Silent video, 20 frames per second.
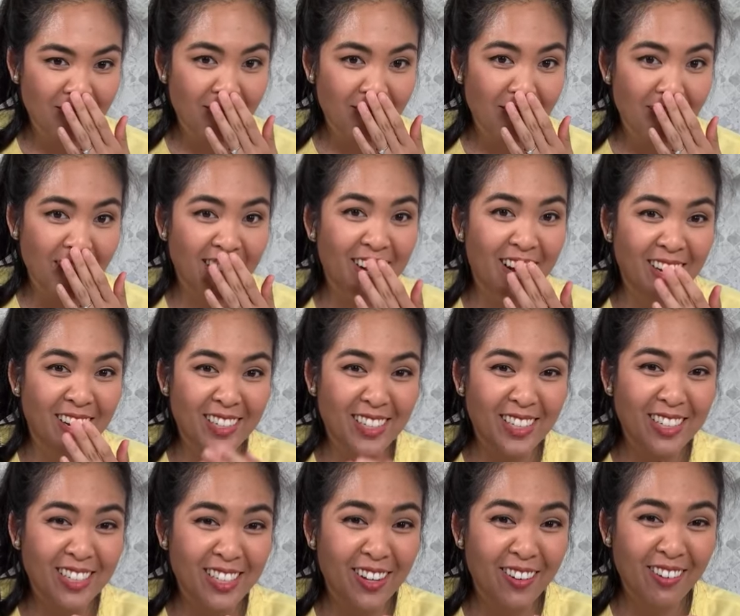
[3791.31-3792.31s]
Oh my gosh,
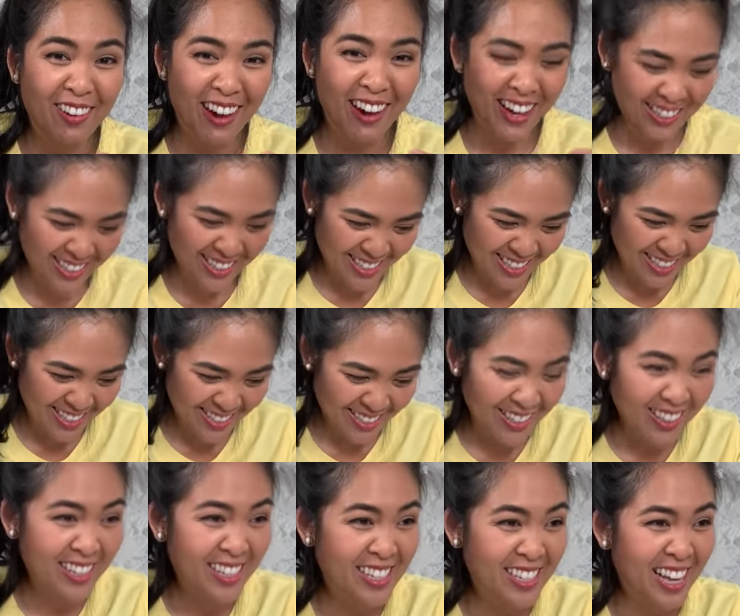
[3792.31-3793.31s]
it's so hot still
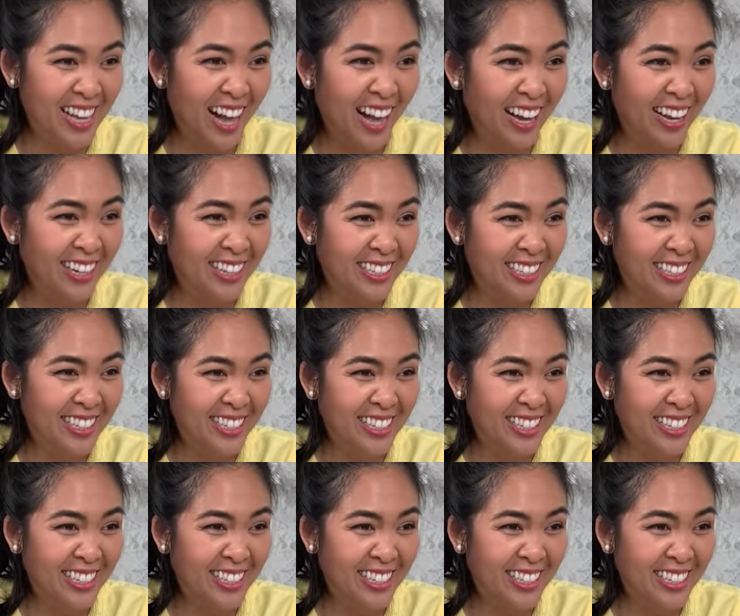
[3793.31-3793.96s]
on the side.